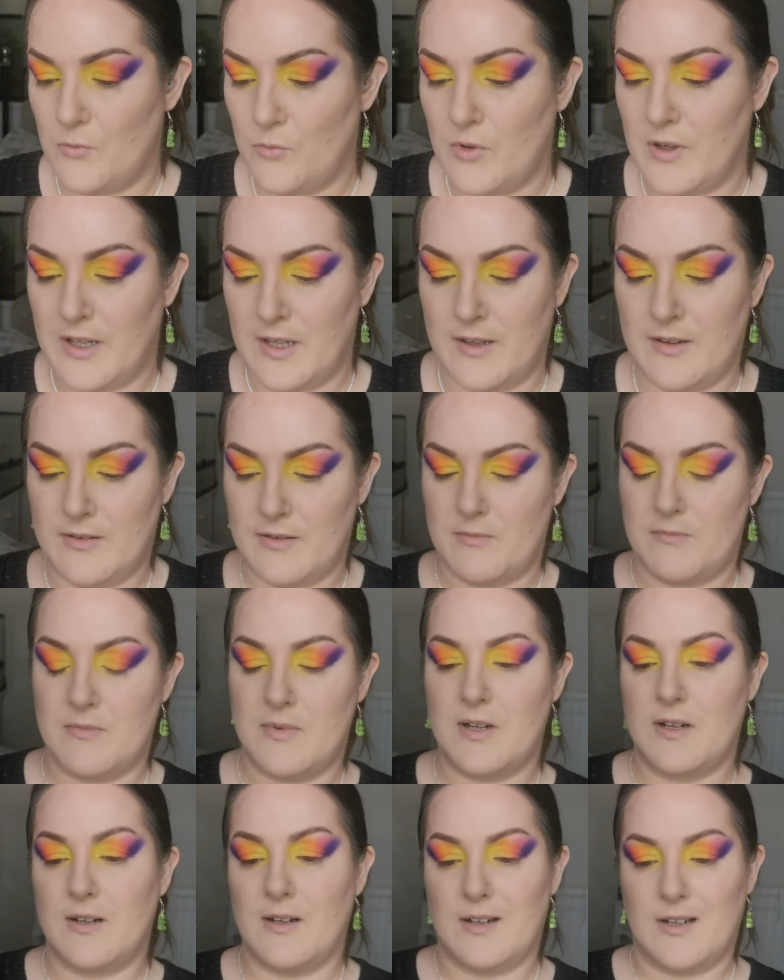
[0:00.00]
with
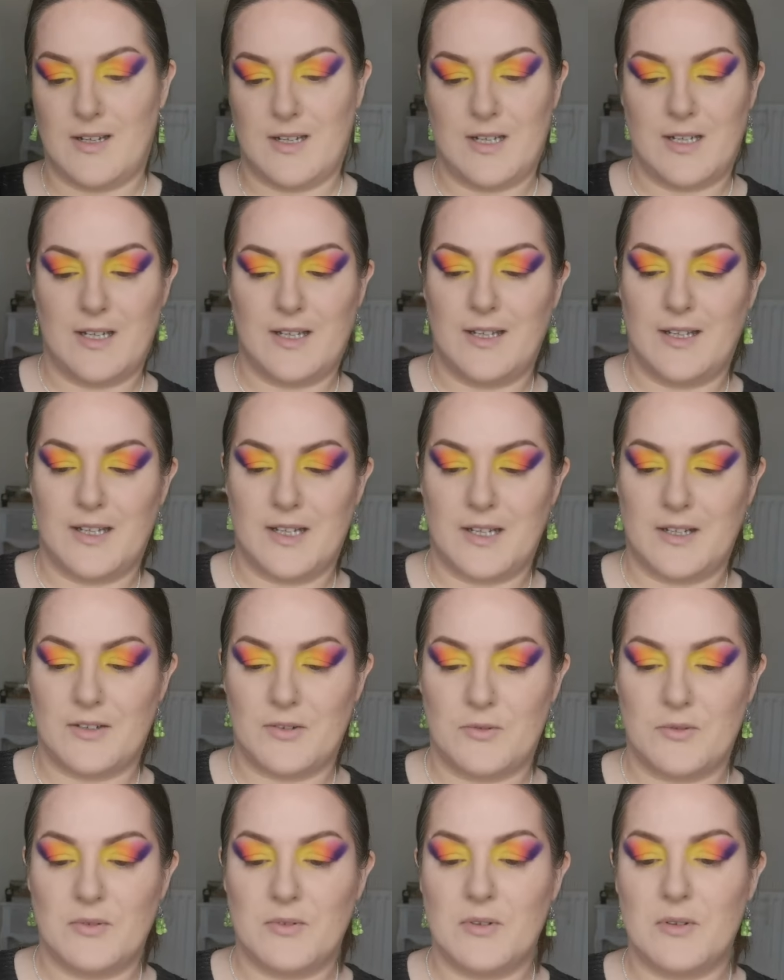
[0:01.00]
my
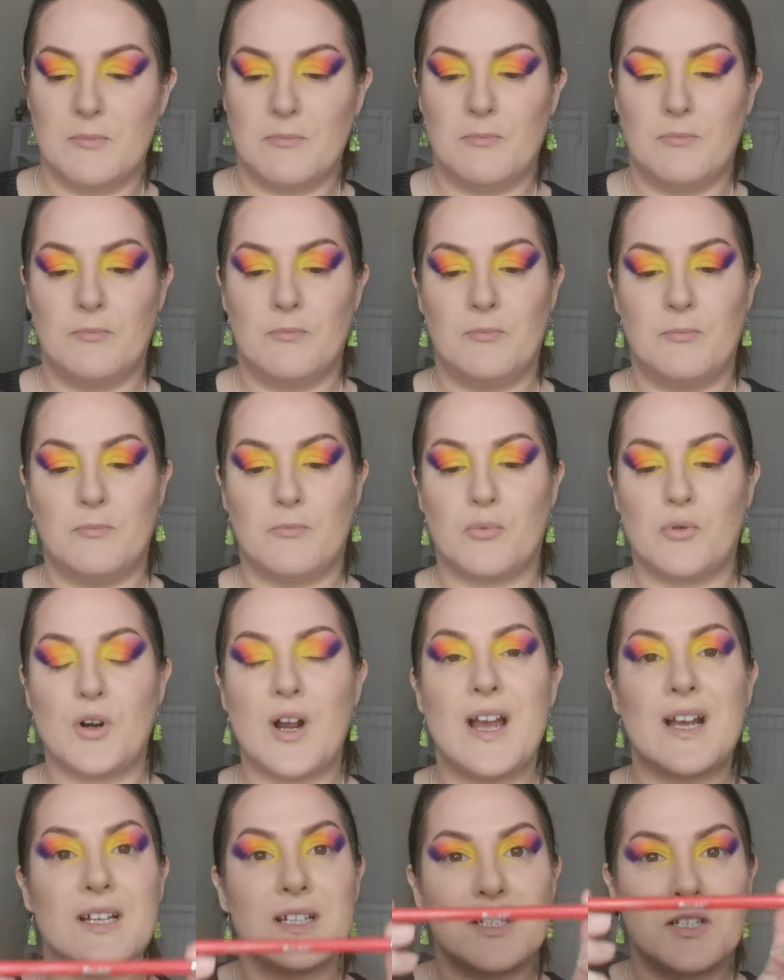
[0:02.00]

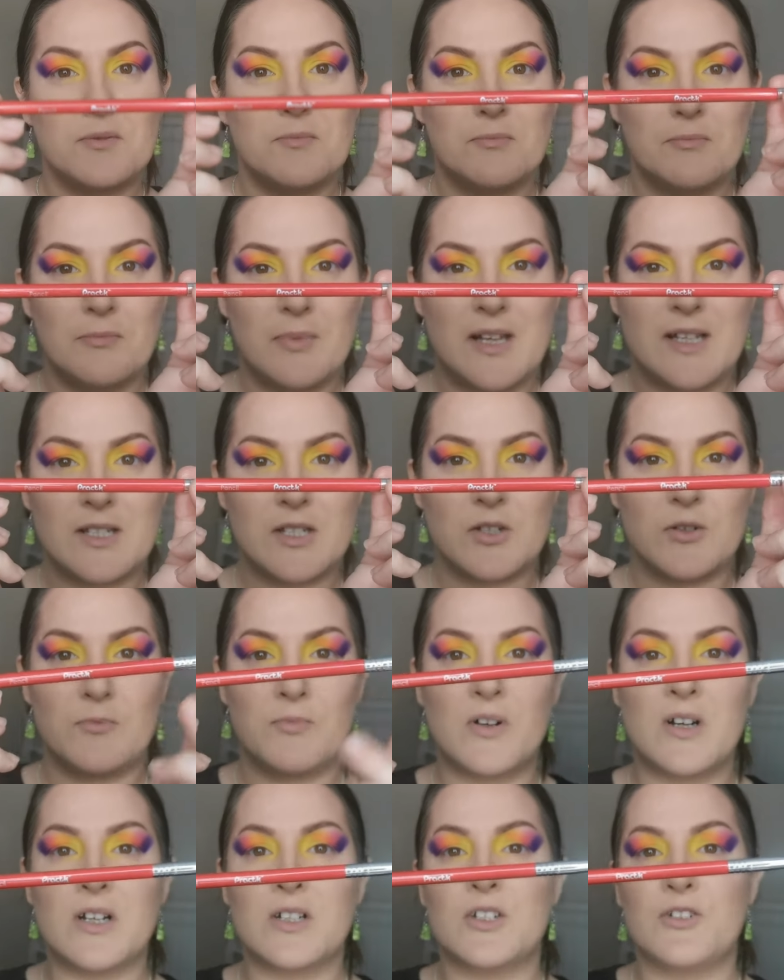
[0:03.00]
Pract pencil
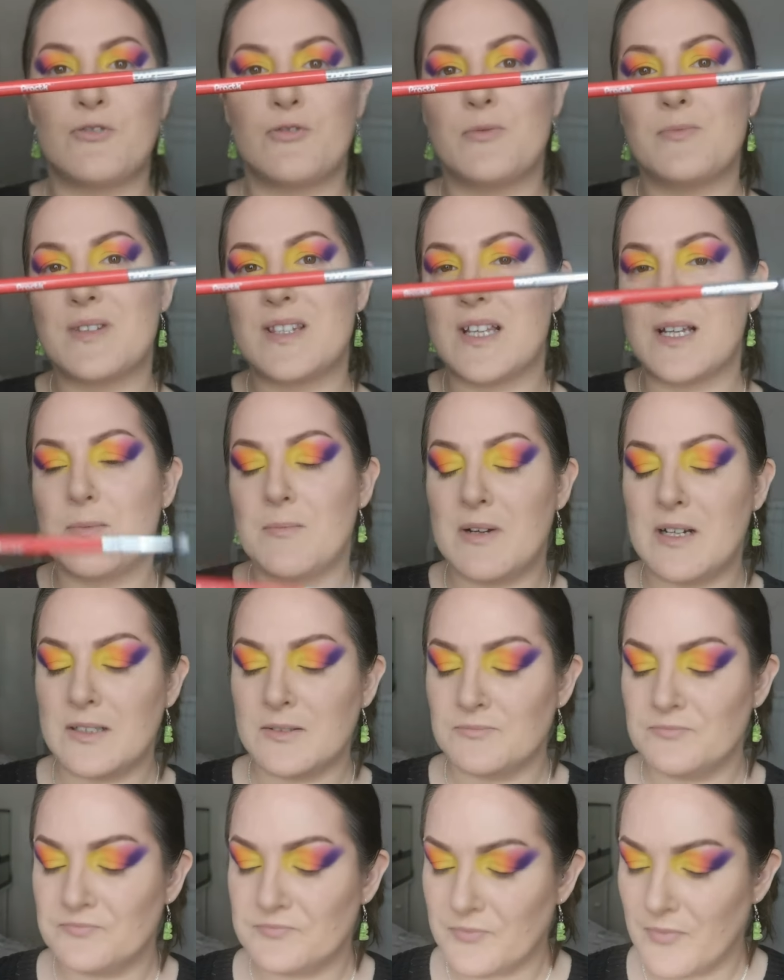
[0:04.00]
brush from Sigma.